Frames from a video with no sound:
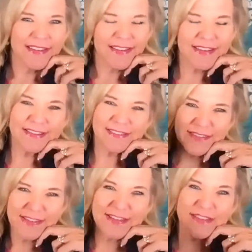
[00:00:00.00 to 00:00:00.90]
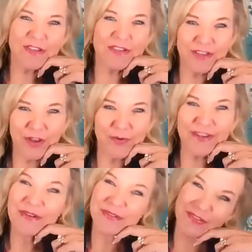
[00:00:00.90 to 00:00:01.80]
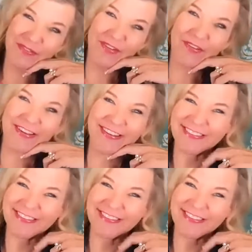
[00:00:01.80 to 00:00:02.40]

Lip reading: He's good to go. He knows they're there.